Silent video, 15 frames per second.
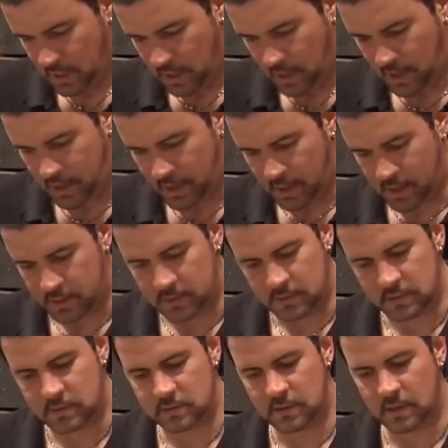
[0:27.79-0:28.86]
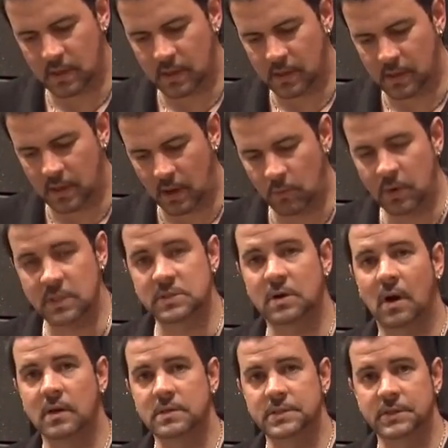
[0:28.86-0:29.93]
And I want to
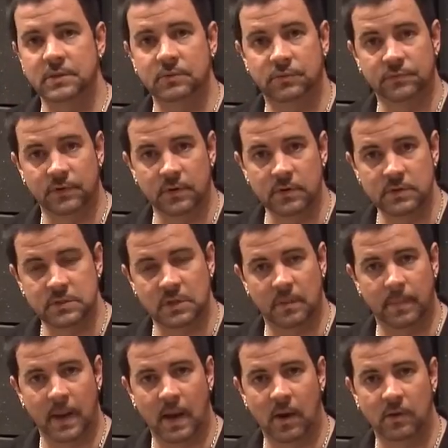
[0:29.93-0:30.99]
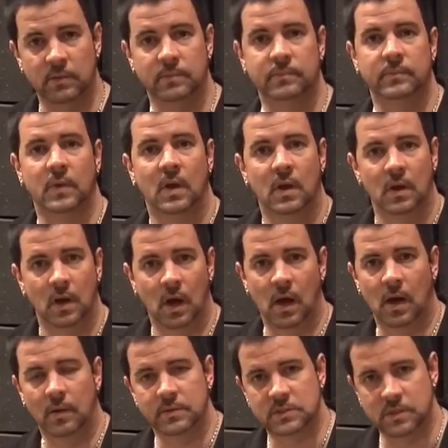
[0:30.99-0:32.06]
talk to you first about
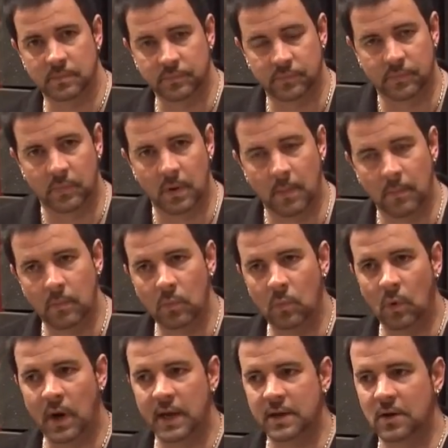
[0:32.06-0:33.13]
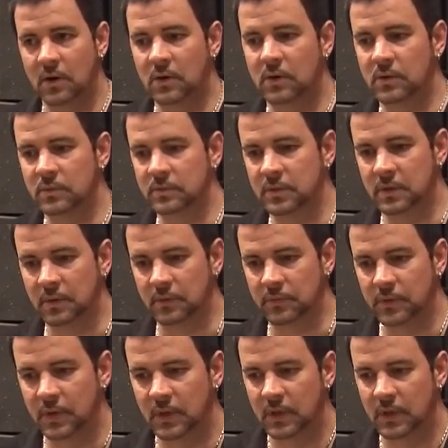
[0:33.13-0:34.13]
what I call, you know,